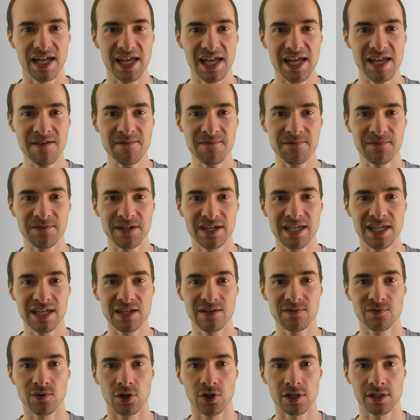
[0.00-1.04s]
if he
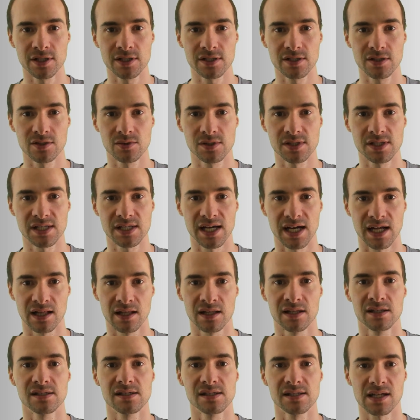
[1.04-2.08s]
wants to
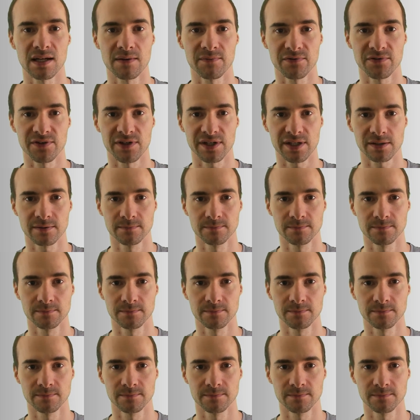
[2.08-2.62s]
sell something.